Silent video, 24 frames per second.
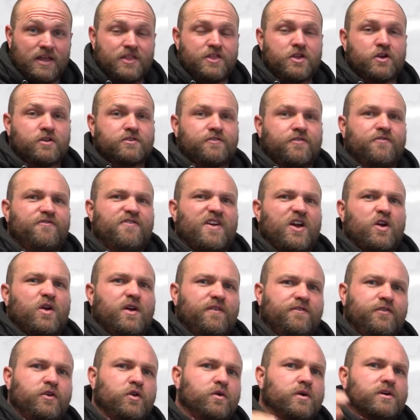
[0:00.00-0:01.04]
There's
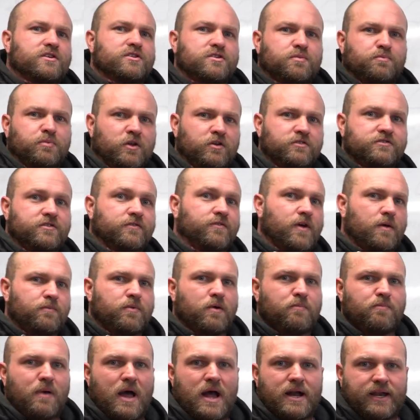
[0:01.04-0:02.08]
very few explosive
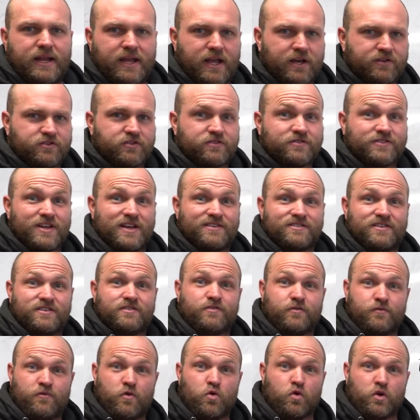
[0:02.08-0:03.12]
upper body
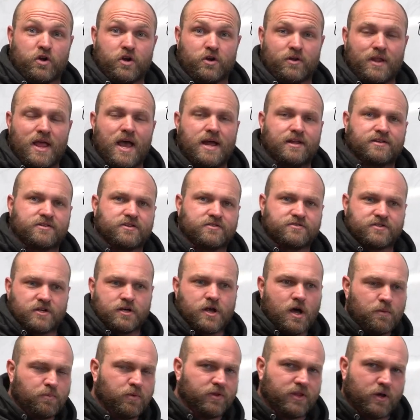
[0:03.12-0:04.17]
exercises for your lats. There's a
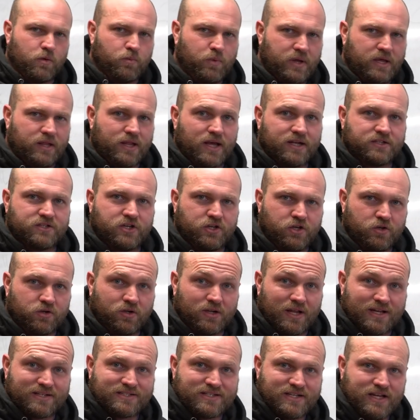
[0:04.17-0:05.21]
couple that we like to
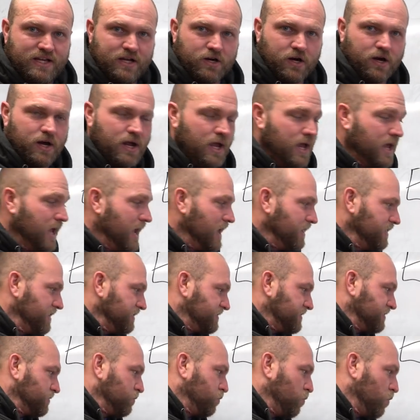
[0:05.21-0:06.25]
utilize here, and
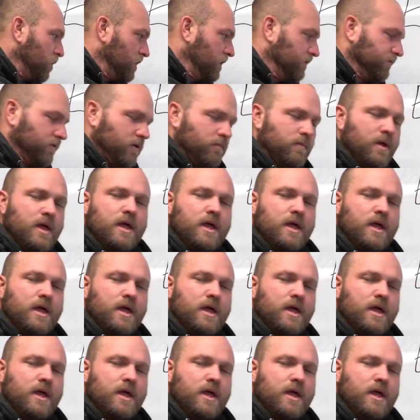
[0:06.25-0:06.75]
this is one of them.